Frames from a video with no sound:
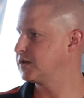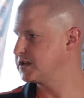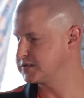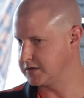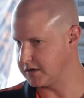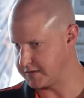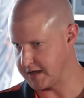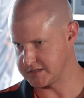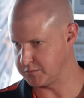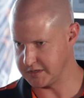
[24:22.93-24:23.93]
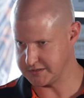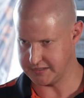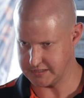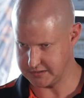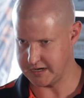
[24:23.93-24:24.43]
ISO 9001 is
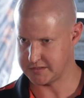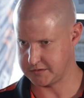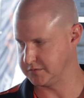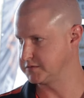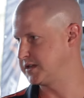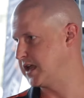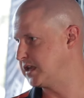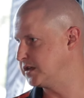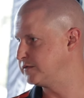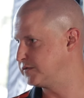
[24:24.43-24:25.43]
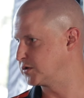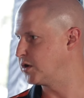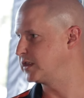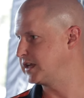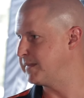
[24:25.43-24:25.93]
the international standard for
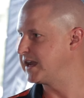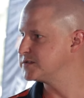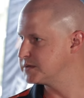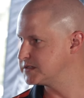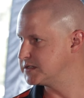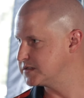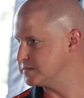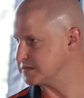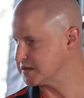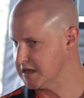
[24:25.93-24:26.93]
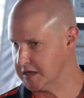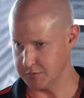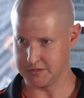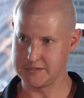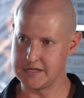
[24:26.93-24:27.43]
quality management systems,
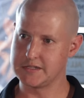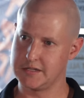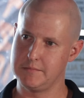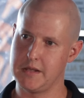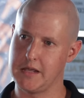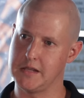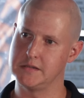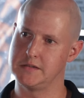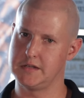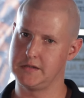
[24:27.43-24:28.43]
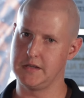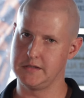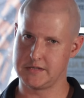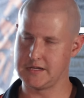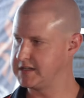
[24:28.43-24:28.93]
which essentially means
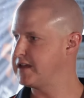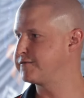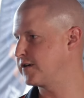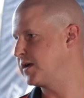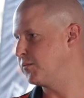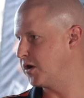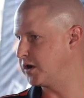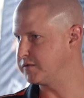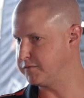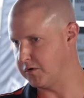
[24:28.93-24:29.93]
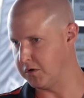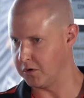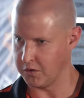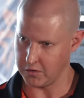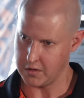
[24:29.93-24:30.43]
there's a set framework
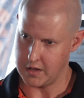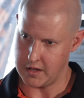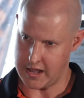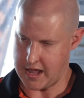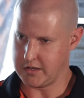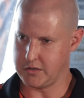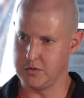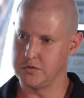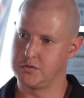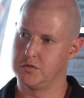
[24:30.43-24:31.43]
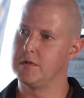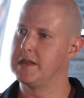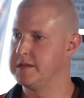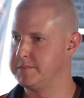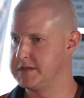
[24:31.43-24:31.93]
for how you should
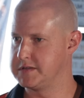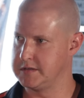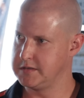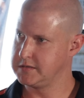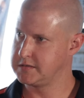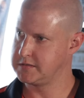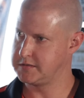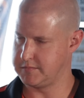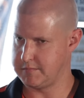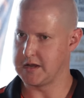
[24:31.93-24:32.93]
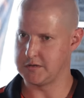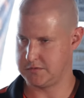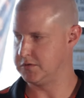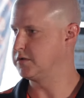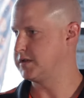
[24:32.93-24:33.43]
run the business to make
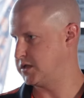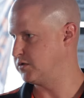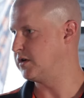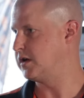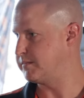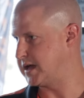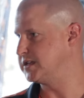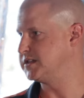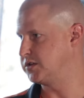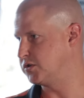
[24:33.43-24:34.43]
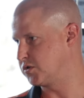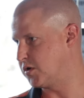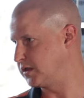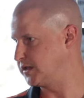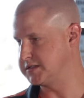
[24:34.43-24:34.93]
sure that you're managing your
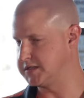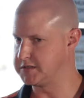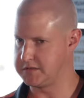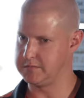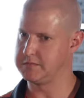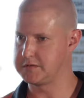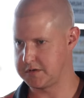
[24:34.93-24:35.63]
quality systems. Mm.